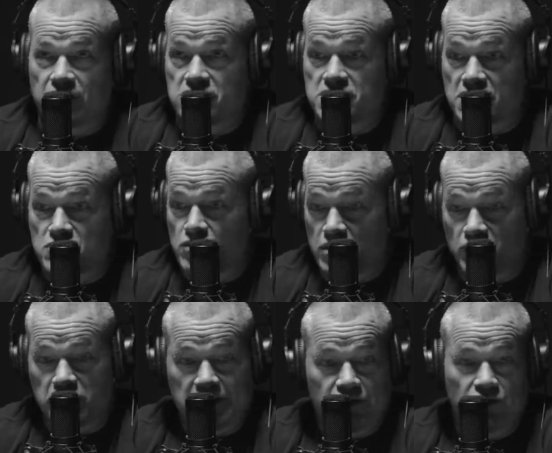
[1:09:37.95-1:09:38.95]
Because that's what we
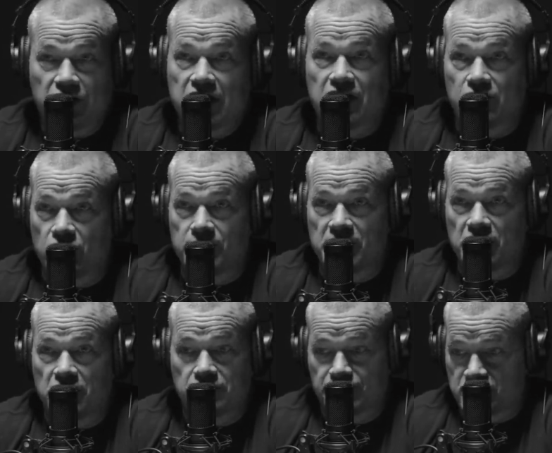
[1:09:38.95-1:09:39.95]
would literally get would be
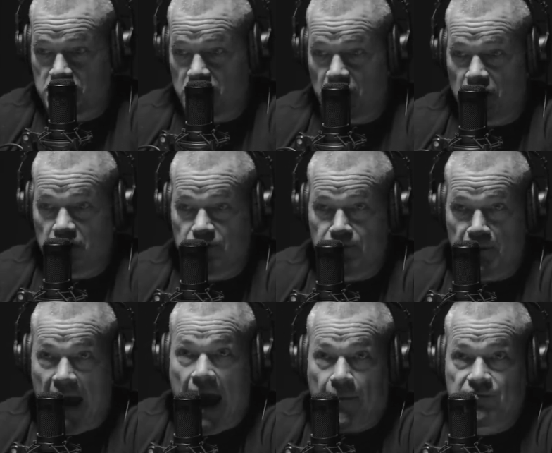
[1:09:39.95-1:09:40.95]
a, a
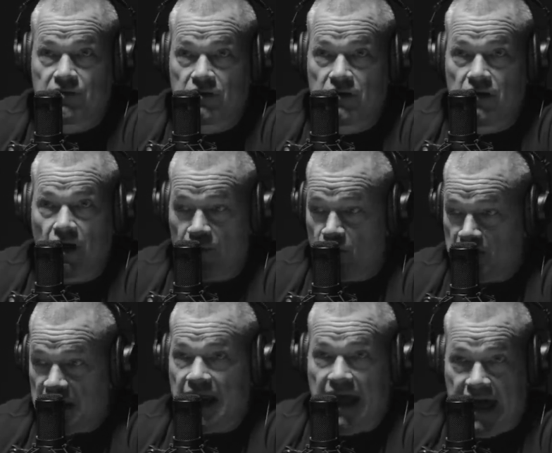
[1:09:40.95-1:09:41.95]
map and there'd
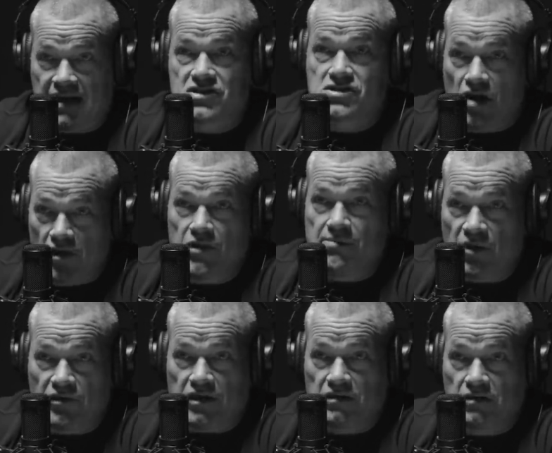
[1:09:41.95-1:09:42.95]
be an X on the
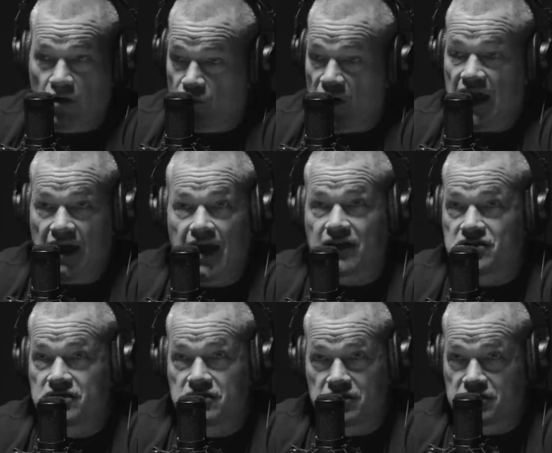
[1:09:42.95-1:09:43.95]
building, a red
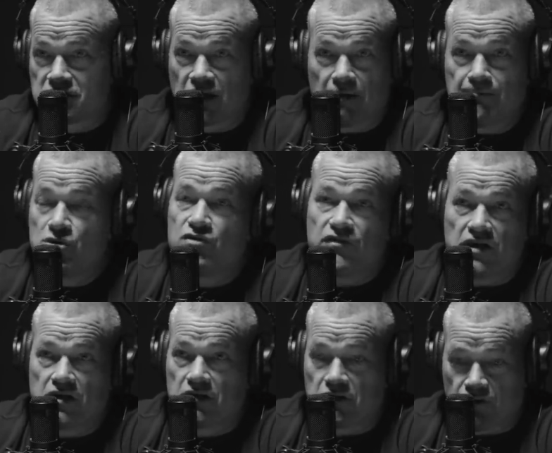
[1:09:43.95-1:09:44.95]
X, just like a
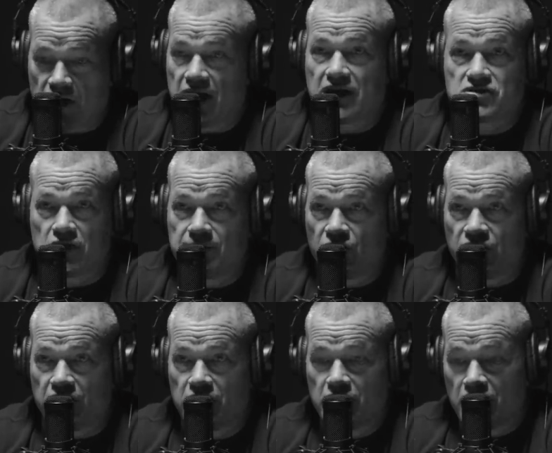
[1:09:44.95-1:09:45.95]
movie, a red X on a
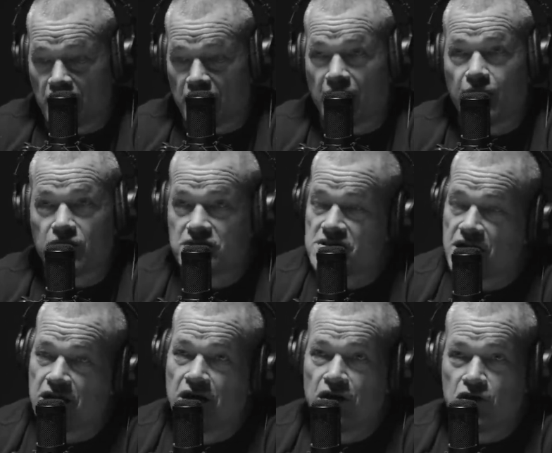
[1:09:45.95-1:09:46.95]
building. And I would
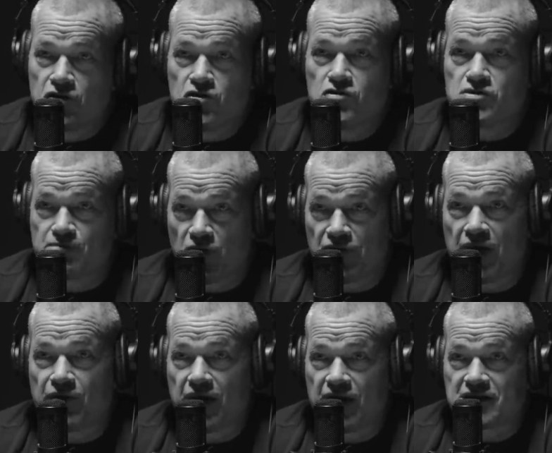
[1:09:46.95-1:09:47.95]
say, who put
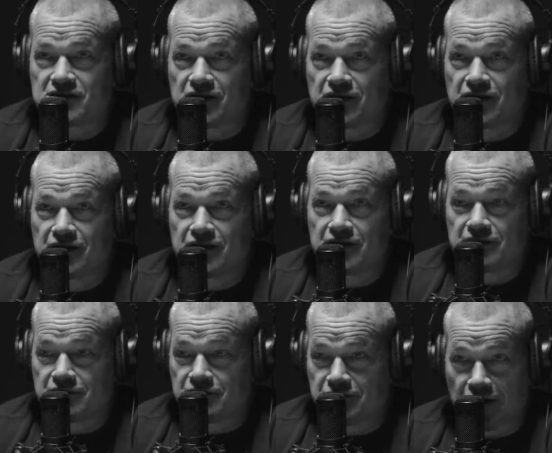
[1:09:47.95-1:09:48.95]
that red X there?
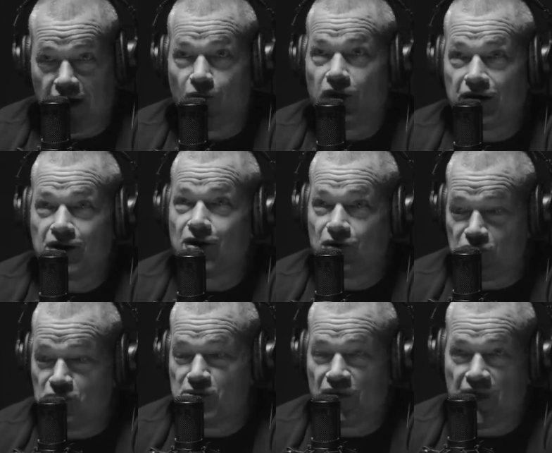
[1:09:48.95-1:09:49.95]
Mm. I want to know
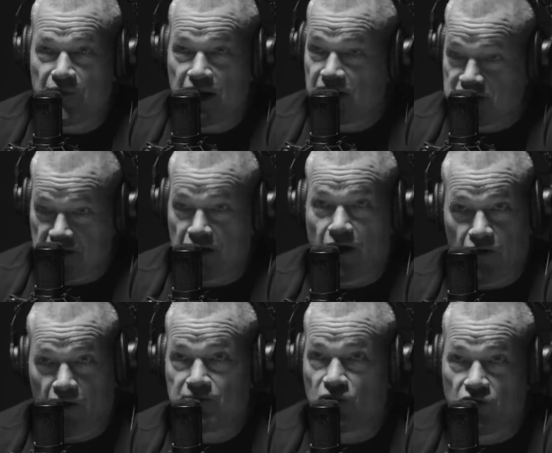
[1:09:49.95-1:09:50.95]
who put that red X in. And
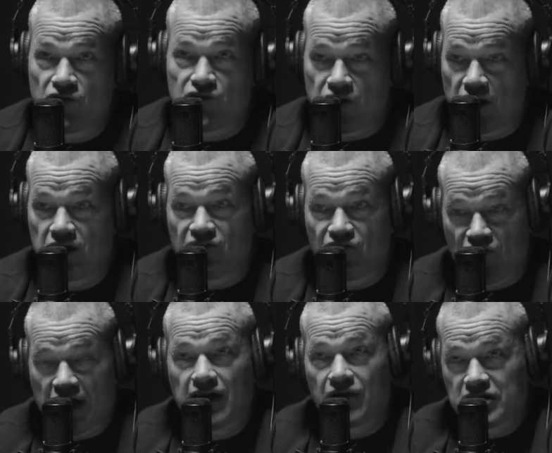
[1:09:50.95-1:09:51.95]
I would pull the thread and
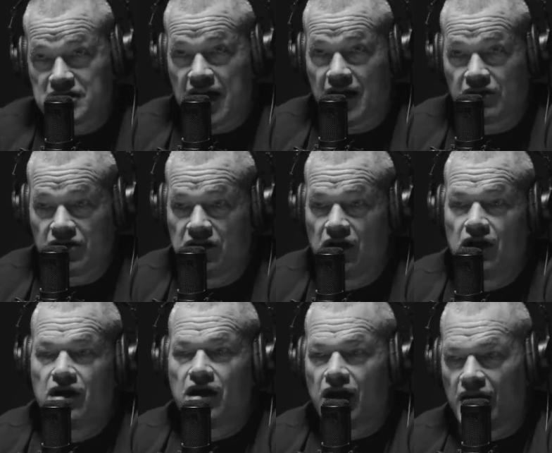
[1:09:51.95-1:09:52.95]
find out exactly,
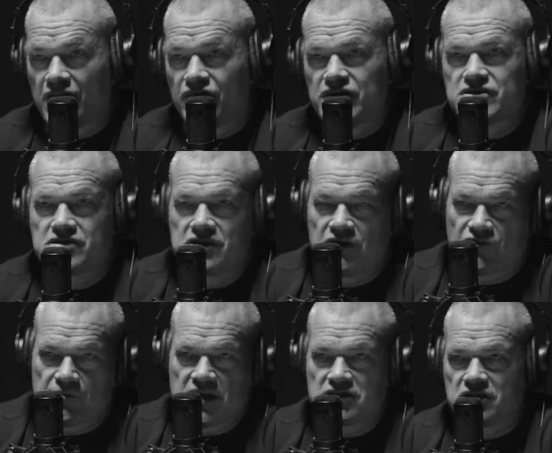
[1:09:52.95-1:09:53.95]
hey, this is the
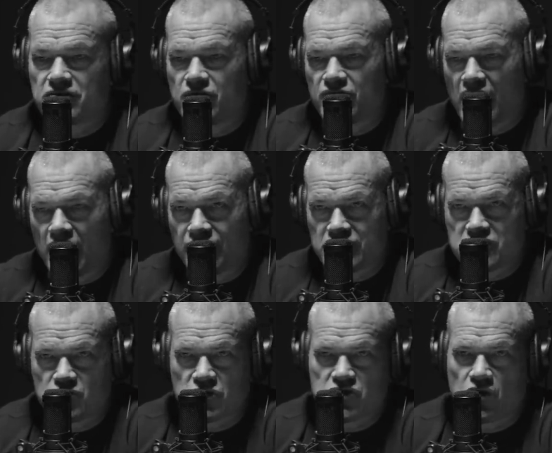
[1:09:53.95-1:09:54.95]
information that we've got. This
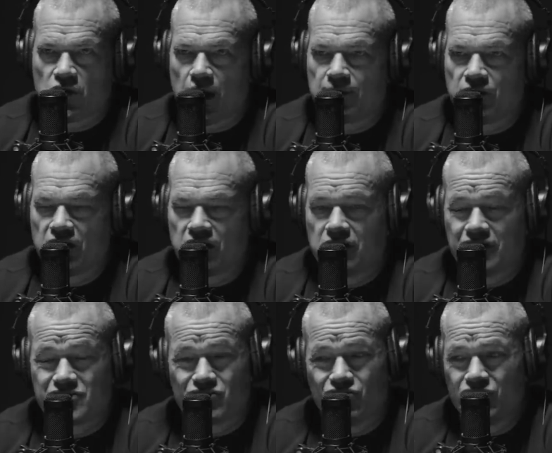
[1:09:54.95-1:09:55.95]
is what's corroborated.
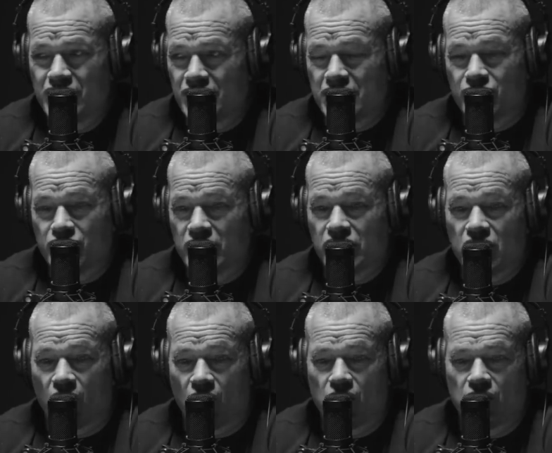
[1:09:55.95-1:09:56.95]
It's really, really
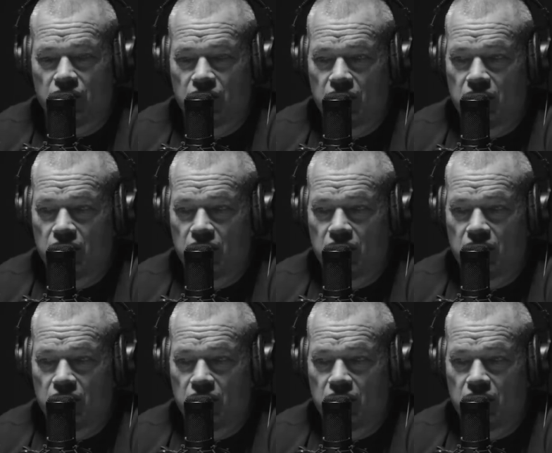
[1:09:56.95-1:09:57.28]
hard.